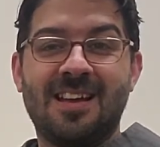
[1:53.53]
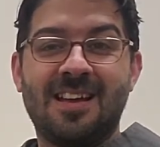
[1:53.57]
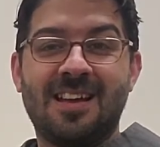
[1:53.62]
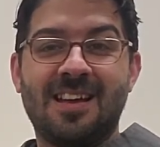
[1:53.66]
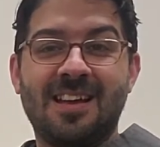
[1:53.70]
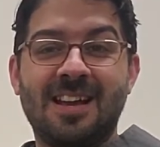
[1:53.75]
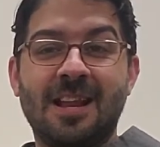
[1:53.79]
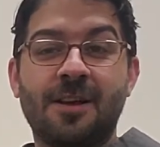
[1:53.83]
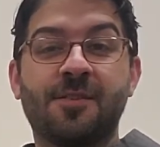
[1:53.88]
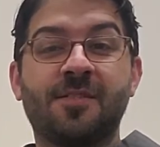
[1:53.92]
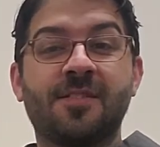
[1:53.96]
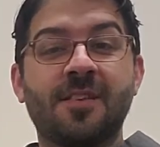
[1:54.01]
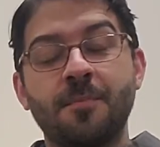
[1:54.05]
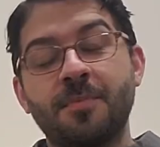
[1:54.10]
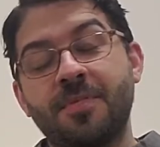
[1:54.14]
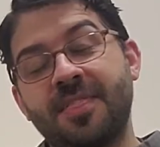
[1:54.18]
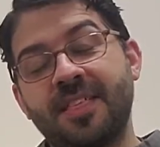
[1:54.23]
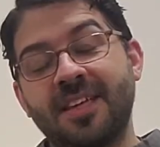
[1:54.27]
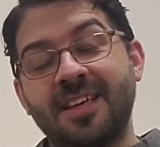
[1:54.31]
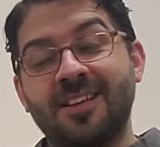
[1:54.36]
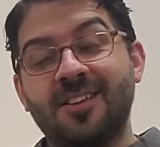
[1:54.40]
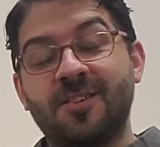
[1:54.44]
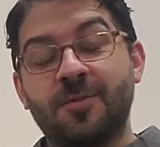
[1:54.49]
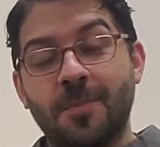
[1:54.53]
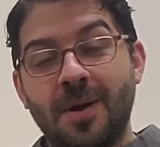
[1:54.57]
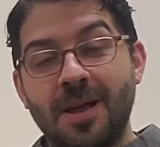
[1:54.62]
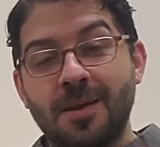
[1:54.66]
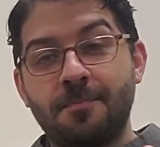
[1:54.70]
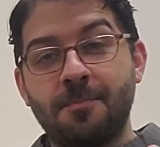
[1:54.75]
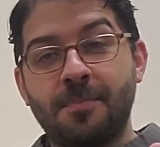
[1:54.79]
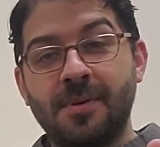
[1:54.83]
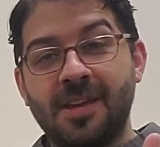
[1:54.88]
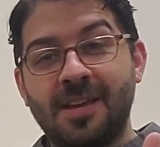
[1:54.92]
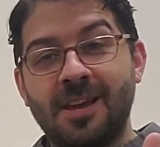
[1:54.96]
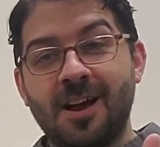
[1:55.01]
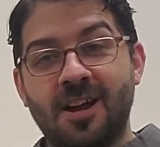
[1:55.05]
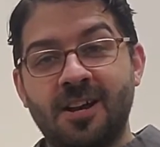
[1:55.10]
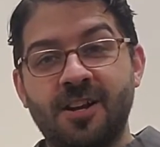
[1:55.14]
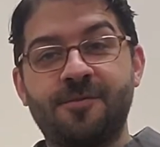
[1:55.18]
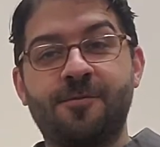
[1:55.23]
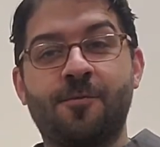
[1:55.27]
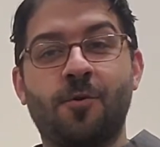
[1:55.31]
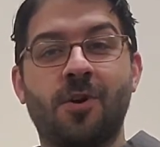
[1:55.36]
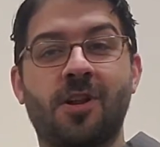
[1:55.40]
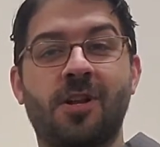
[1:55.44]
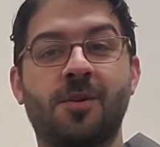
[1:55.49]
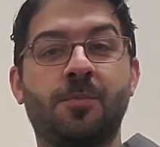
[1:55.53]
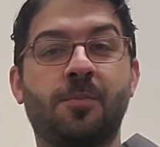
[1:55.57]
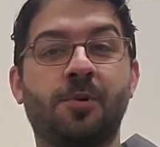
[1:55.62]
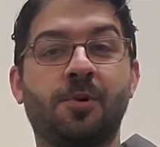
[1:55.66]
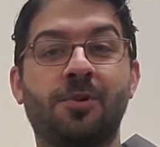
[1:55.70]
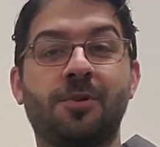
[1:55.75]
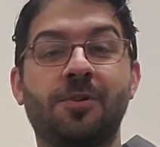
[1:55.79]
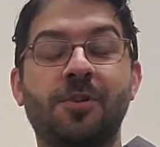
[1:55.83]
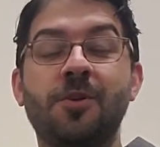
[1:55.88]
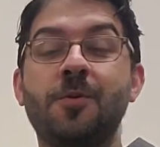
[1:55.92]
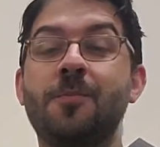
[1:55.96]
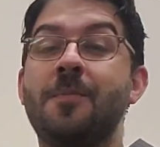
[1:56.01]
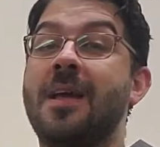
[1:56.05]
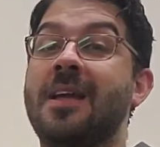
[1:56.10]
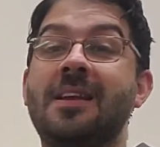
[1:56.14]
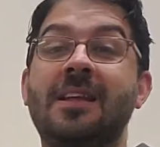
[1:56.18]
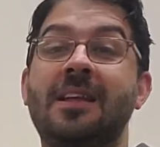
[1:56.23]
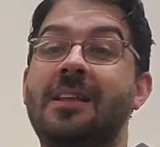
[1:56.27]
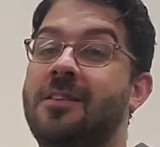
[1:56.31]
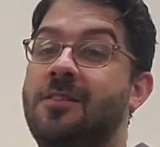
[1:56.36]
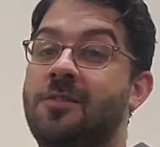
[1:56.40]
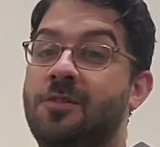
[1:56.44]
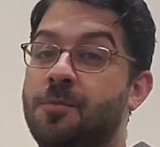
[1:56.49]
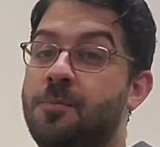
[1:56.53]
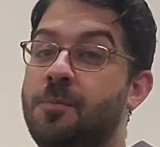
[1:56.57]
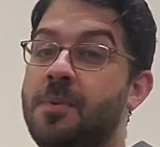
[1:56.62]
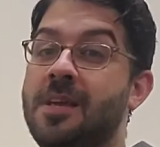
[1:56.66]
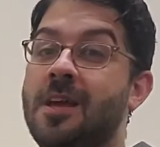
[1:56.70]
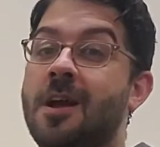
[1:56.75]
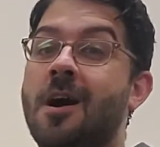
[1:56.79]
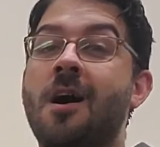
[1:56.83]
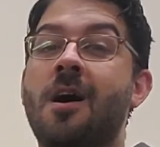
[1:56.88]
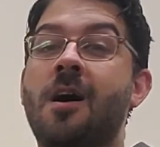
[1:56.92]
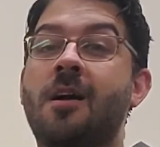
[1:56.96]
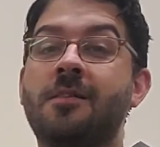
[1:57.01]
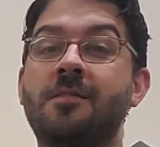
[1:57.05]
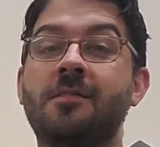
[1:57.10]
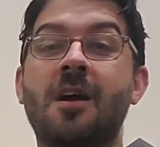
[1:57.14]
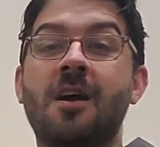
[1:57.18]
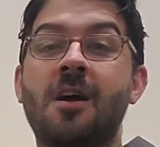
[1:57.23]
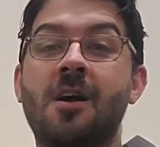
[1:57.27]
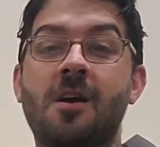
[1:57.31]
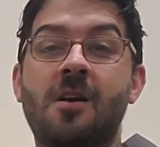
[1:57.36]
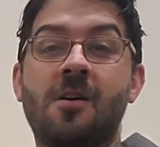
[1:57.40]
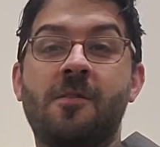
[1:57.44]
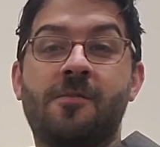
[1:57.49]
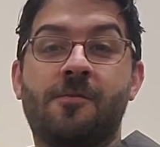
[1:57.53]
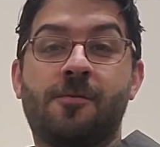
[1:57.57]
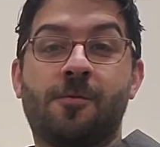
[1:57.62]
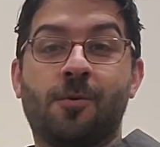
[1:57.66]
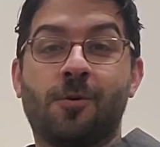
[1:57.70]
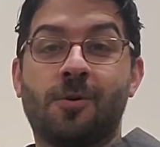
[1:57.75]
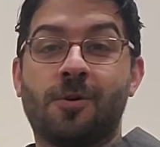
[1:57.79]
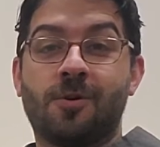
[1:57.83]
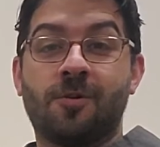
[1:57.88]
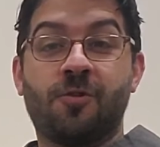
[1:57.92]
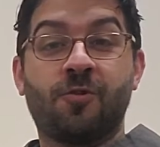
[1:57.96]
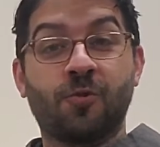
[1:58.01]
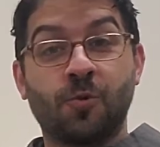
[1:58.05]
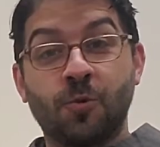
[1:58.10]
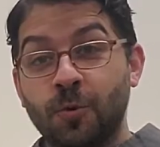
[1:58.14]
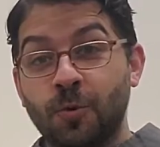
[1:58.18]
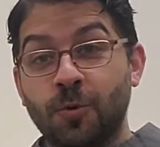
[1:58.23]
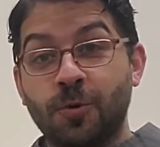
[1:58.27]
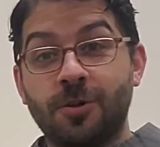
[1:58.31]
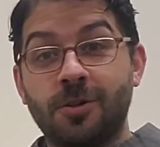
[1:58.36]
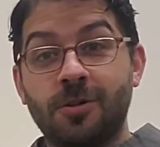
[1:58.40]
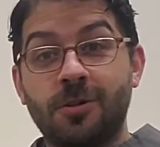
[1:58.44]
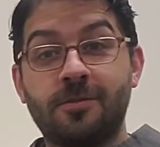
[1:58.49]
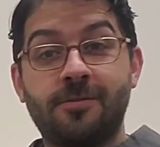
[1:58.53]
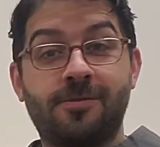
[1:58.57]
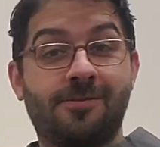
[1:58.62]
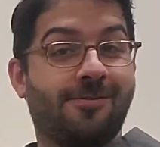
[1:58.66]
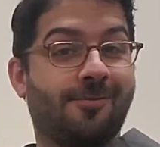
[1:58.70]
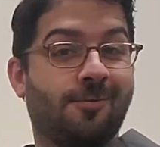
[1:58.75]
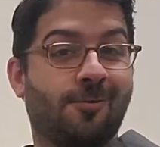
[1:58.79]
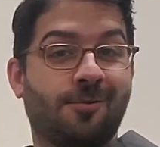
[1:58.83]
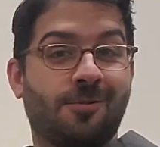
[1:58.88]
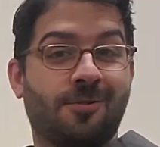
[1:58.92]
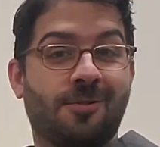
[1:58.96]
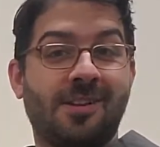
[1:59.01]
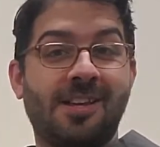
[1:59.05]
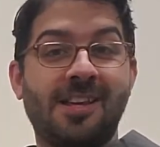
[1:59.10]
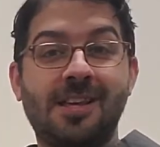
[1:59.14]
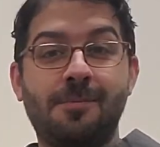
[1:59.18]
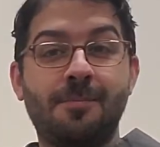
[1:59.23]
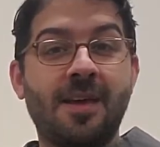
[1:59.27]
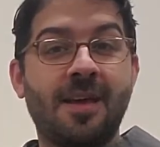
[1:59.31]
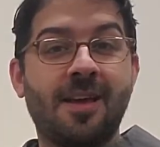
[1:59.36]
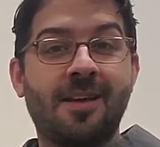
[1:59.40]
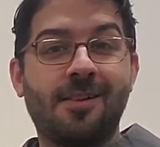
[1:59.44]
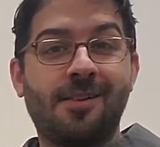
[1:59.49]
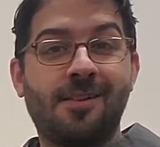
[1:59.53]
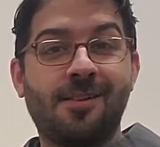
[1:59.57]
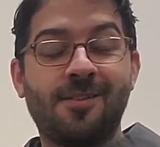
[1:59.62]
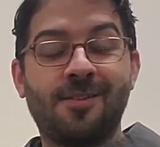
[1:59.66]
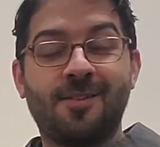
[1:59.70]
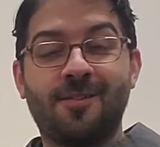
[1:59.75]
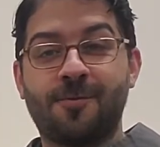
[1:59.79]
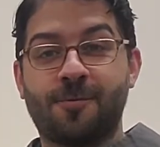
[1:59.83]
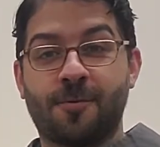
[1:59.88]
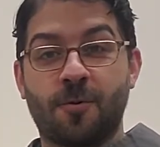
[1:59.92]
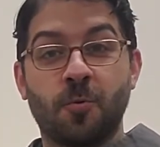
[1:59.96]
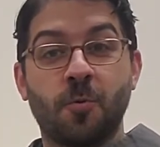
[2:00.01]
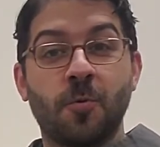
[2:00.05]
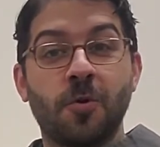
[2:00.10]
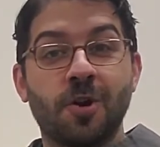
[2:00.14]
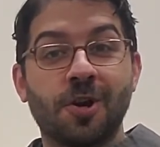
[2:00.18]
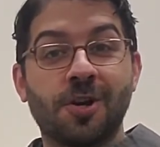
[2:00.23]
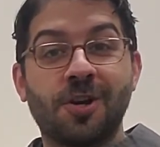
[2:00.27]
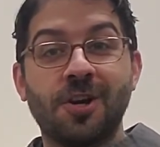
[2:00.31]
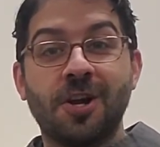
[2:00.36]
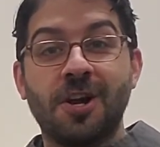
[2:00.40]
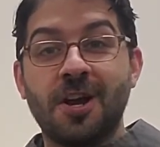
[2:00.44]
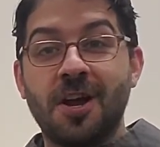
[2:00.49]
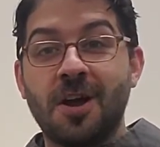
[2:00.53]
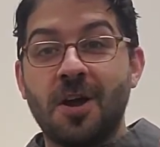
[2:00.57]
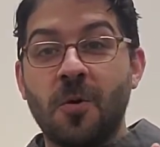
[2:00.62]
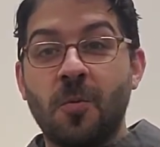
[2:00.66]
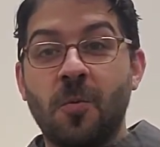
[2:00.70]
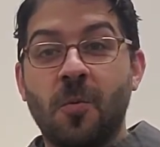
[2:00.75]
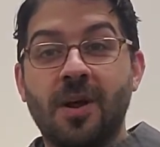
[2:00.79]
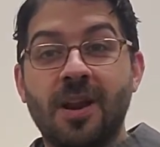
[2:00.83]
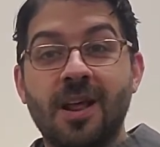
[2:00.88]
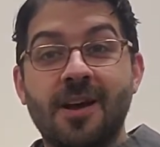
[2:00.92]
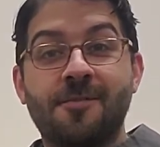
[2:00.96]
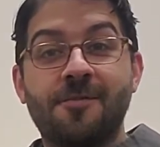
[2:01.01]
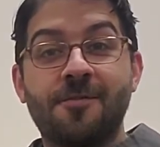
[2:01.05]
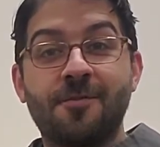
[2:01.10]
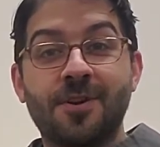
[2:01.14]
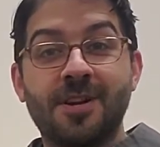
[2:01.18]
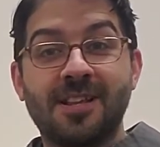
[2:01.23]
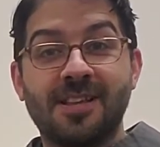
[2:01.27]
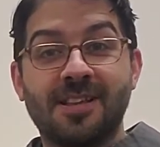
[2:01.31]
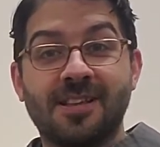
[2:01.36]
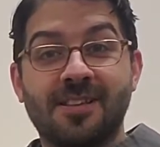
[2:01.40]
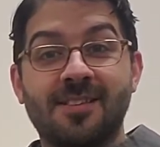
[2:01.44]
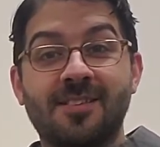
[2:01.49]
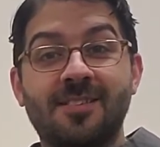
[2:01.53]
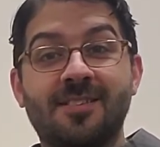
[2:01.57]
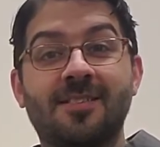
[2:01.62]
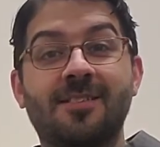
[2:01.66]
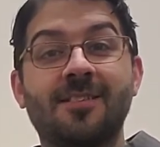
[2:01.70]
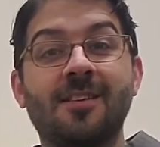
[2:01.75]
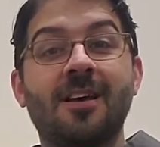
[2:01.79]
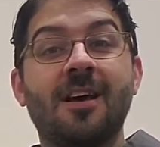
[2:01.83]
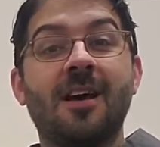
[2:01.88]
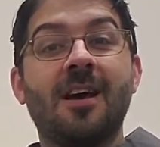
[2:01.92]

Now, some things might be unavoidable. You may need to be on for school, for emails, for work, whatever it is.